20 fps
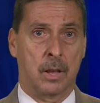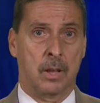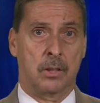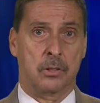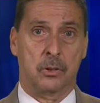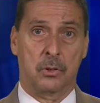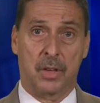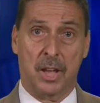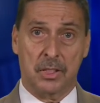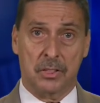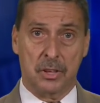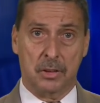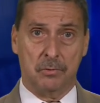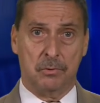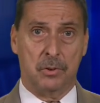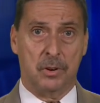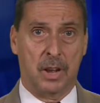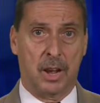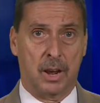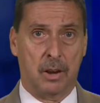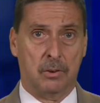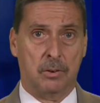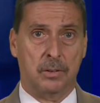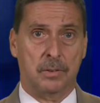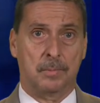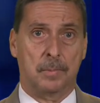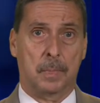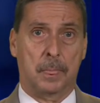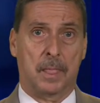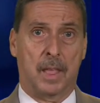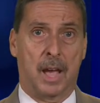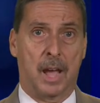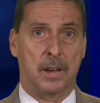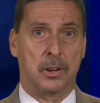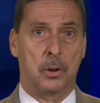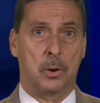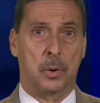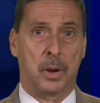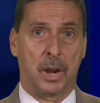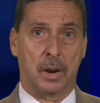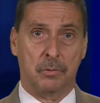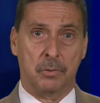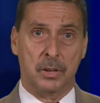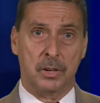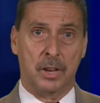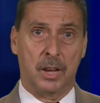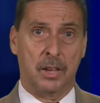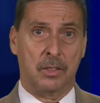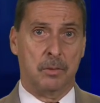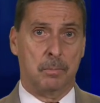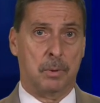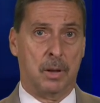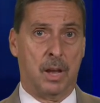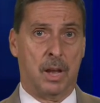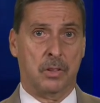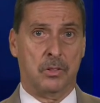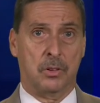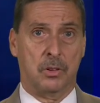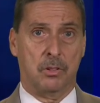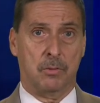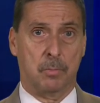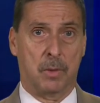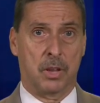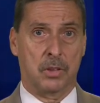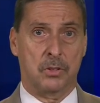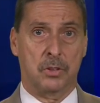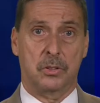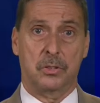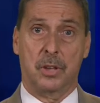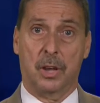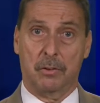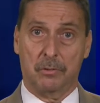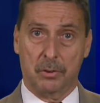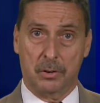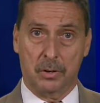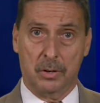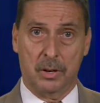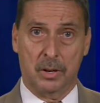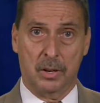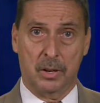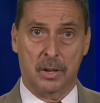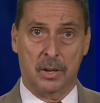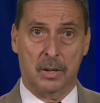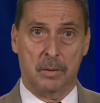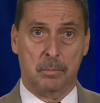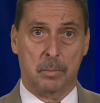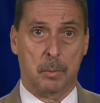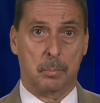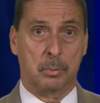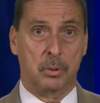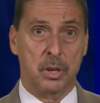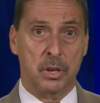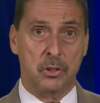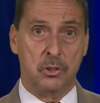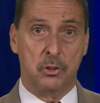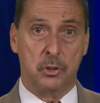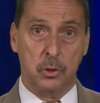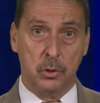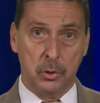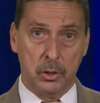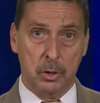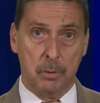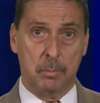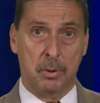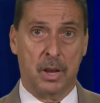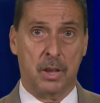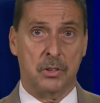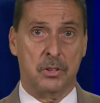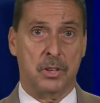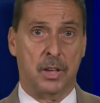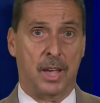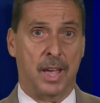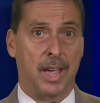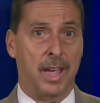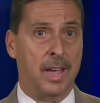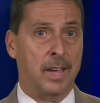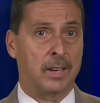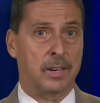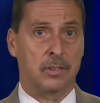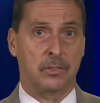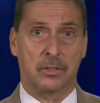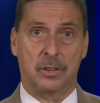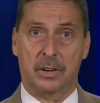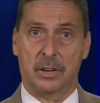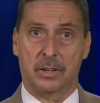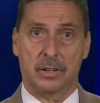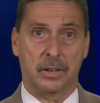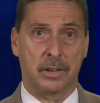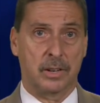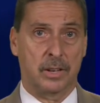So that's it for now. I know every day that passes makes it tougher, but please do your best to hang in there.